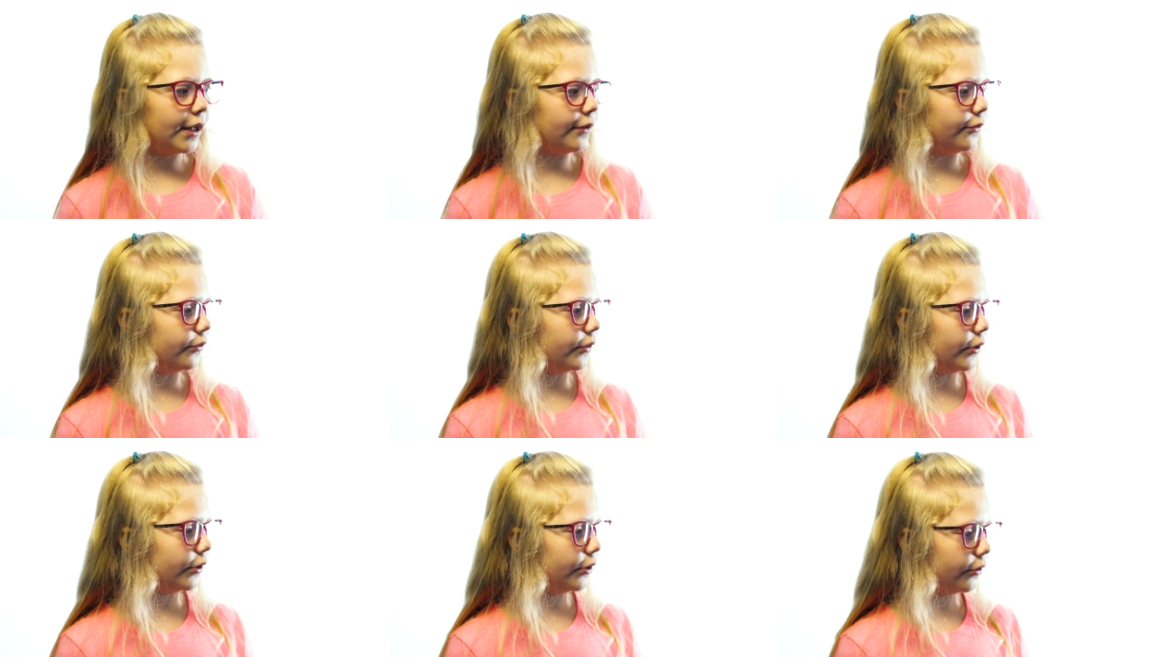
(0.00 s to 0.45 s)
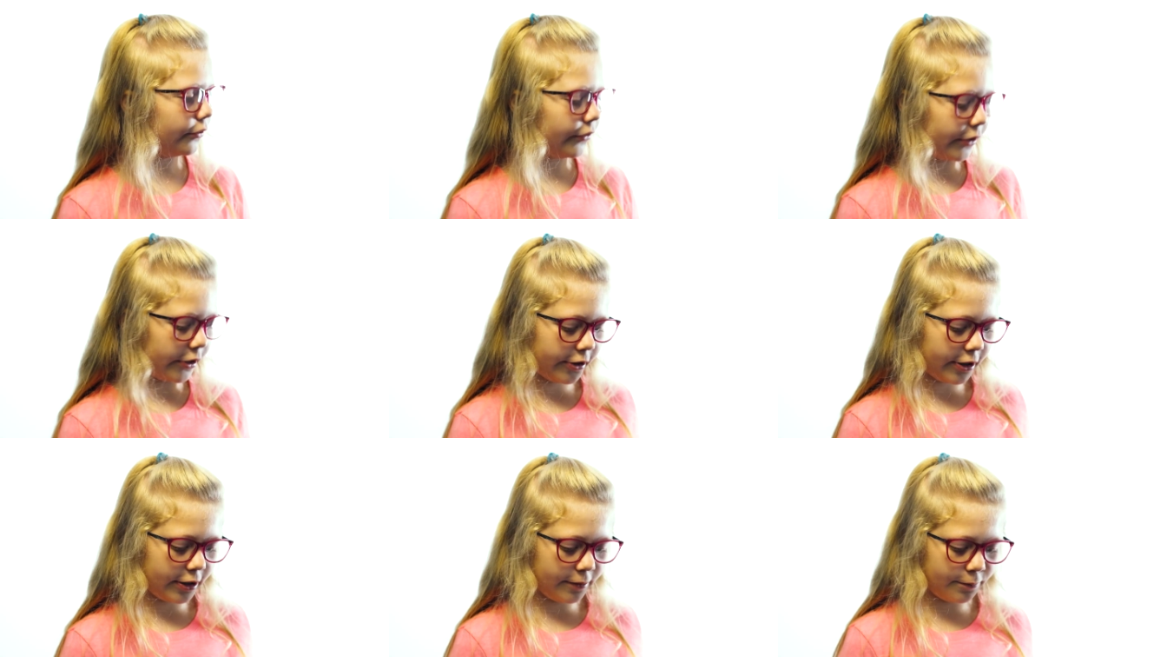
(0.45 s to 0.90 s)
I feel
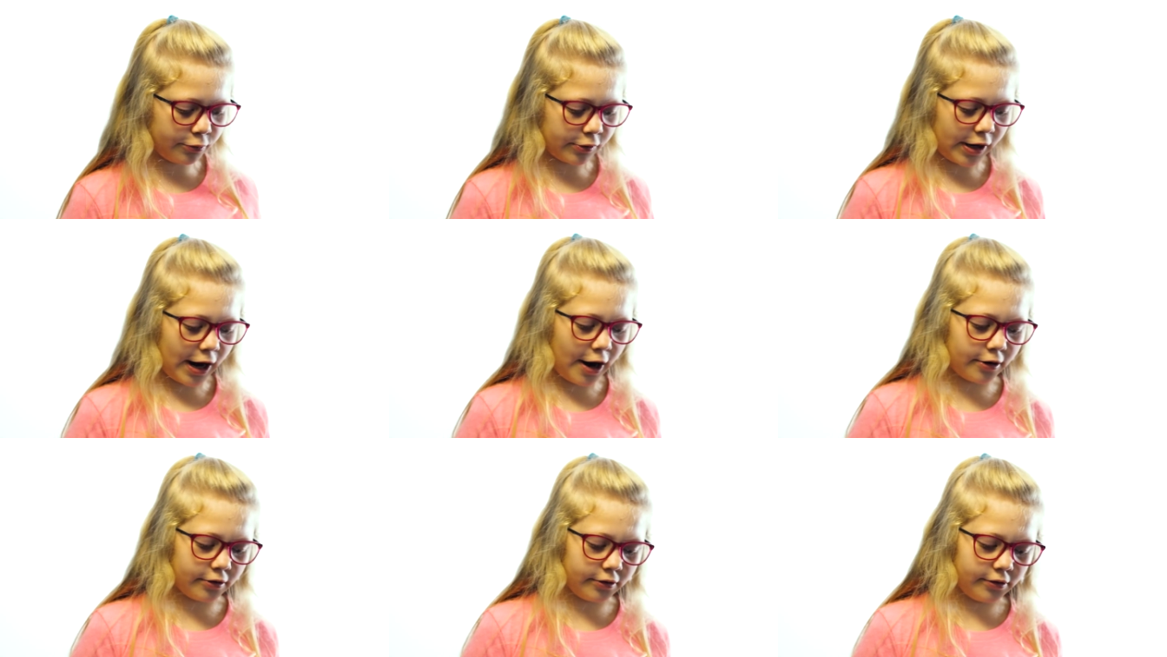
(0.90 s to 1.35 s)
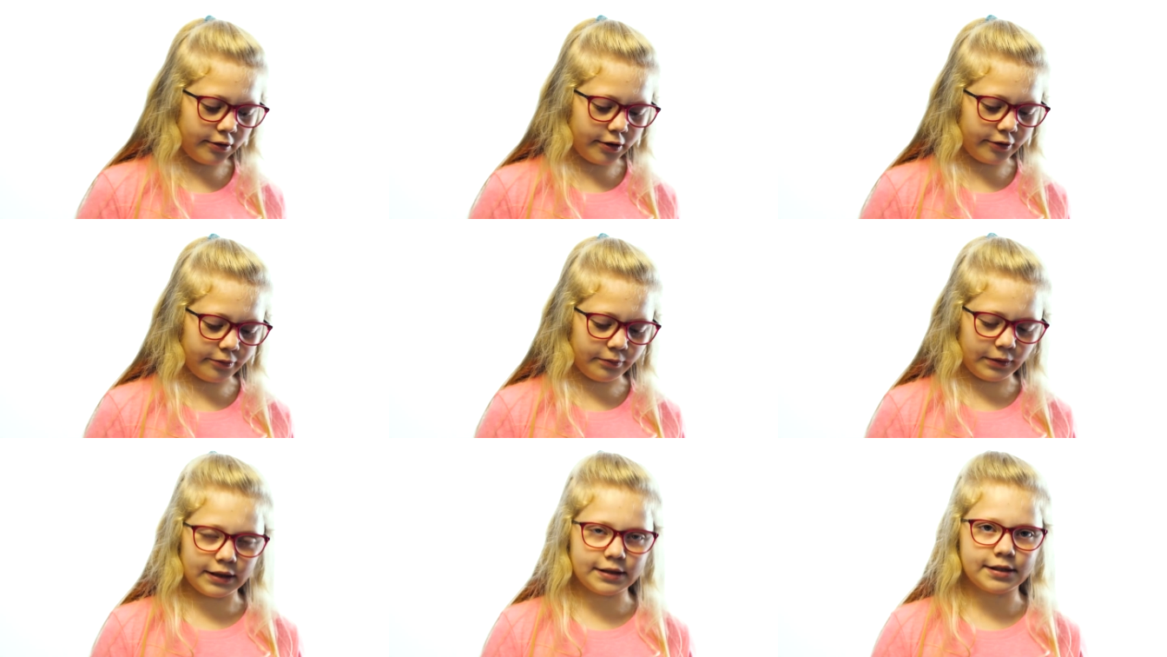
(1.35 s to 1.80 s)
very proud
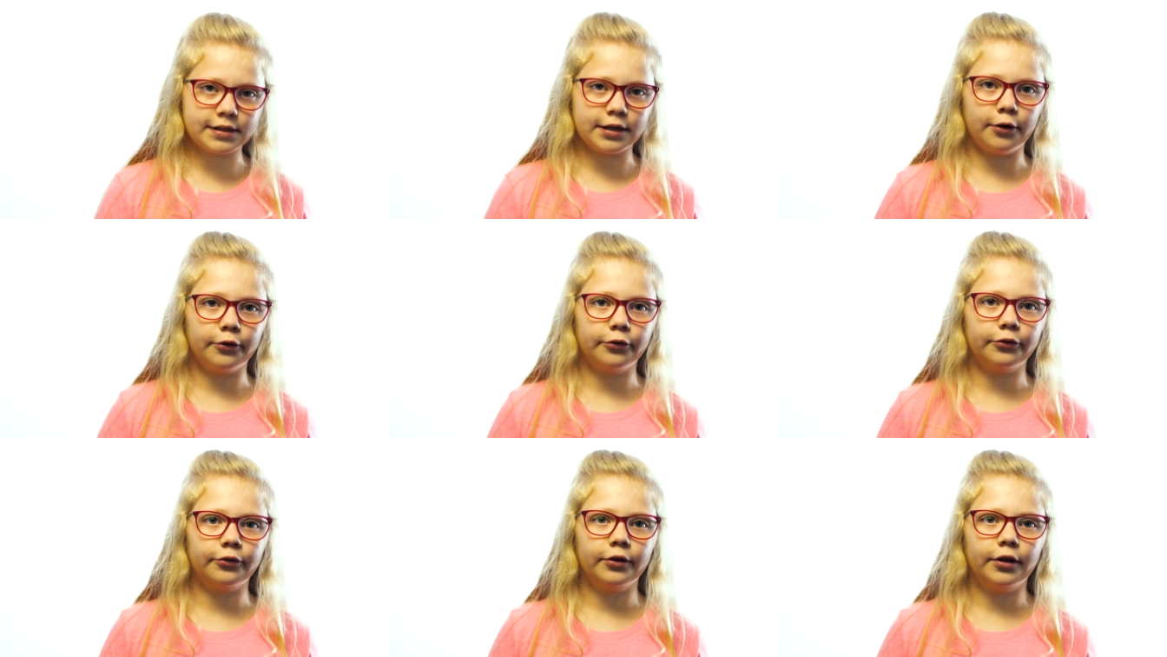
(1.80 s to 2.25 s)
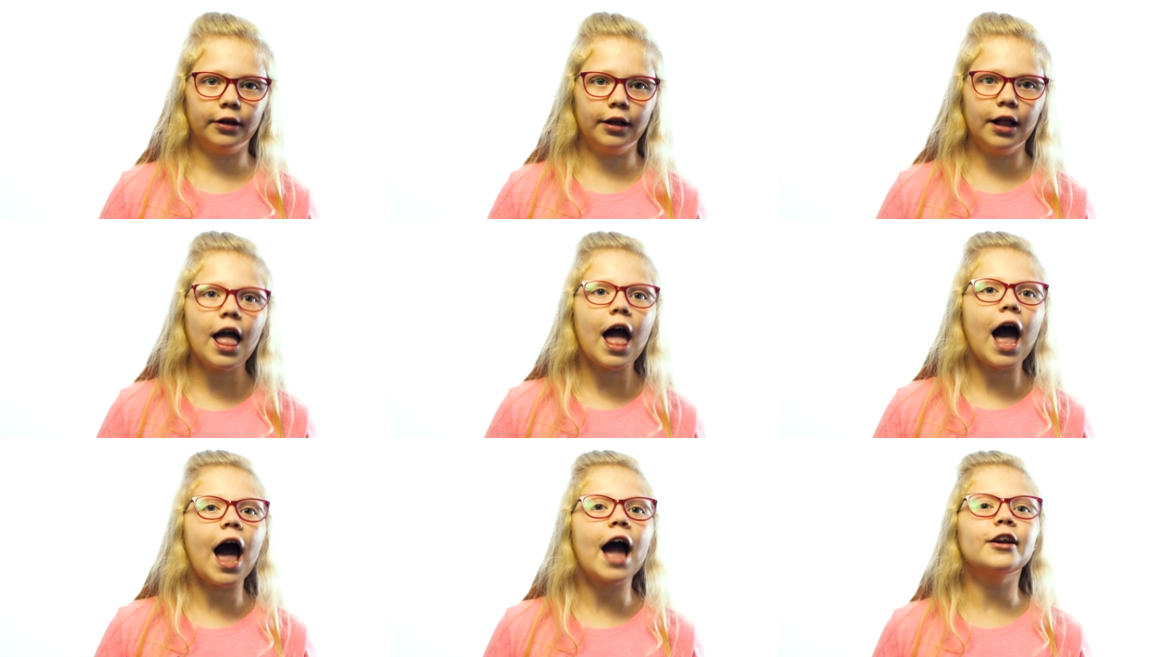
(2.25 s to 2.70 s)
of myself.
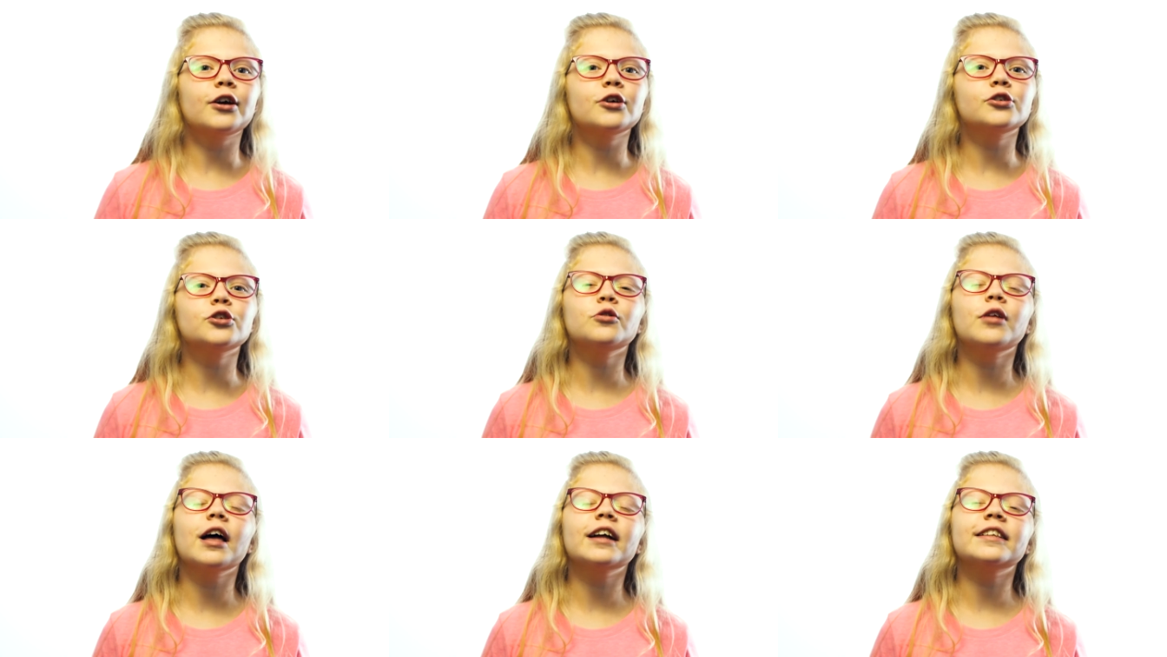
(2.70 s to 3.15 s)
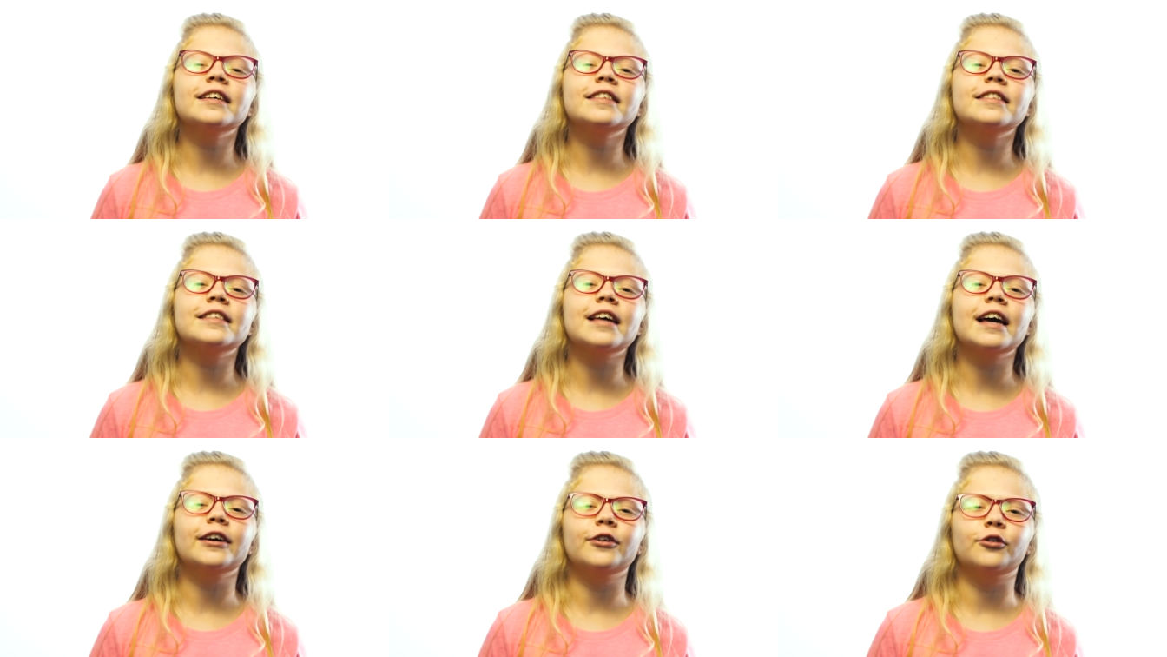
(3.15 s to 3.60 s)
I'd also like to
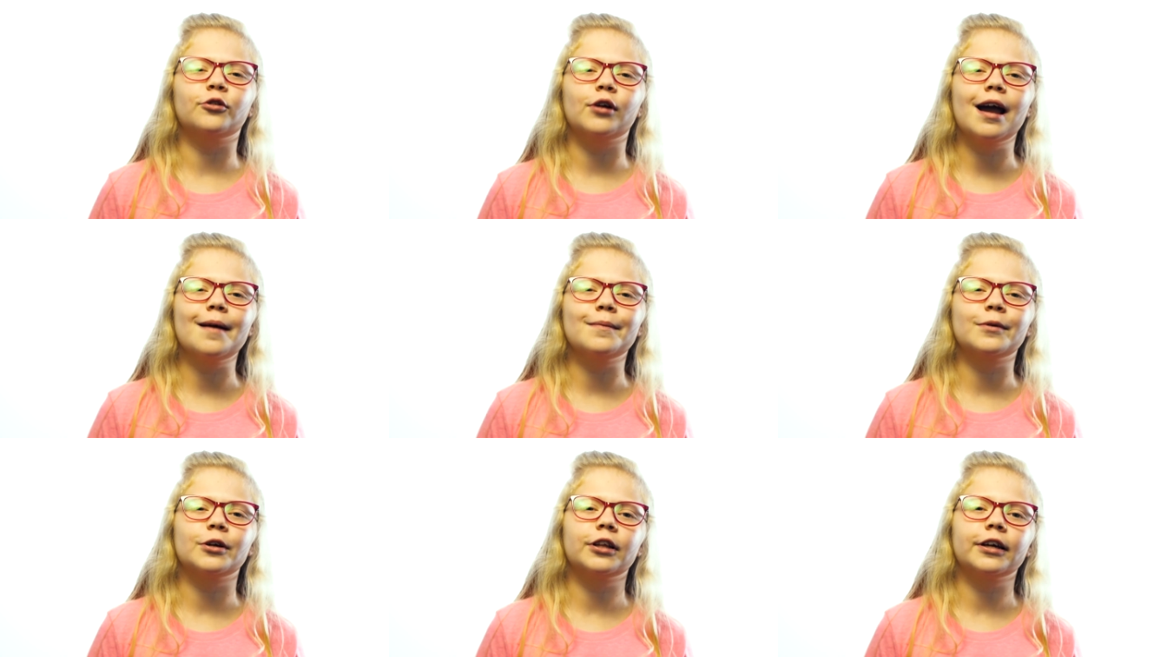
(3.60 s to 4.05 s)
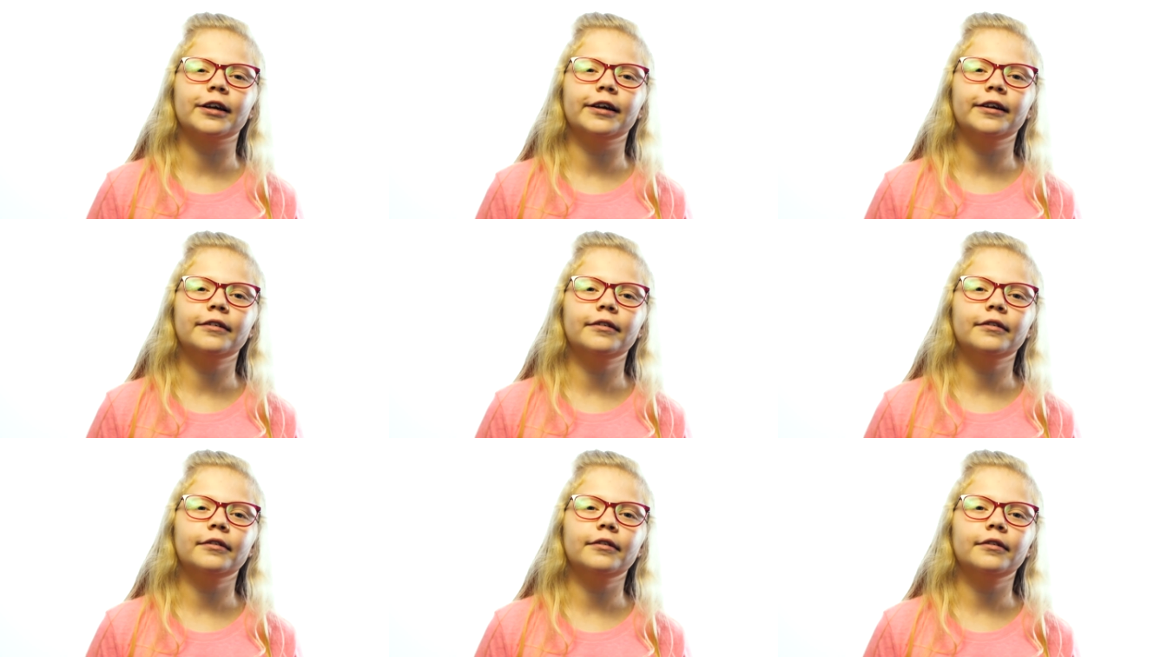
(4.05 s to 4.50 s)
thank Grammarly.